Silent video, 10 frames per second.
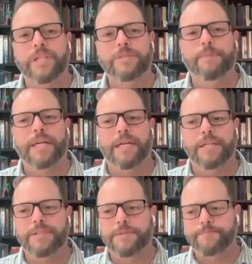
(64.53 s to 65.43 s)
is
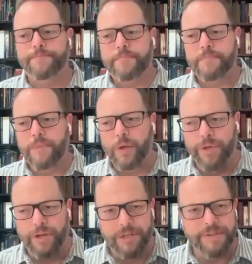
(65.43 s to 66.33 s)
because
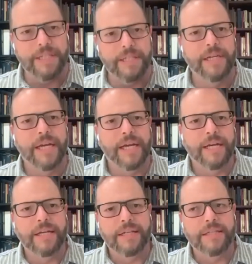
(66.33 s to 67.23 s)
we are living in
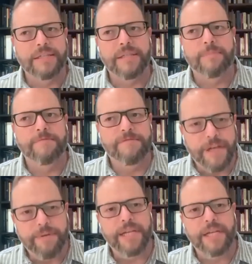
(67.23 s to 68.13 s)
some
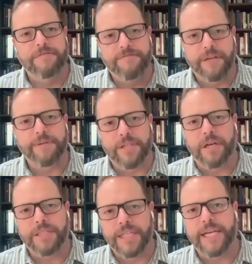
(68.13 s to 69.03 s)
very, very
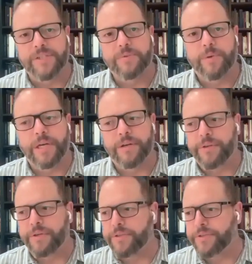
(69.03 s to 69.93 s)
dark days where
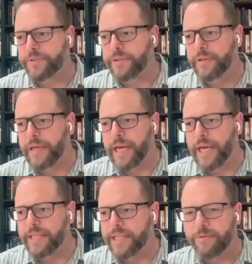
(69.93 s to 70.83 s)
there's
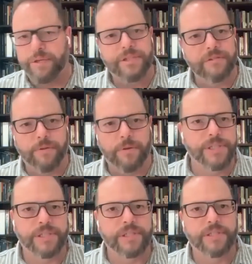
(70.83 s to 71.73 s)
anti-Christian
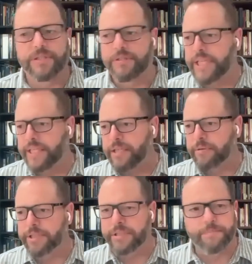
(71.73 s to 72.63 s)
voices, there's
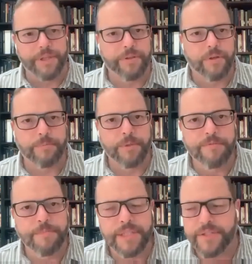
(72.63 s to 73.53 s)
anti-Christian political
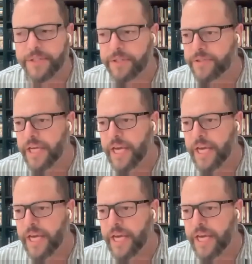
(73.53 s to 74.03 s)
movements, there's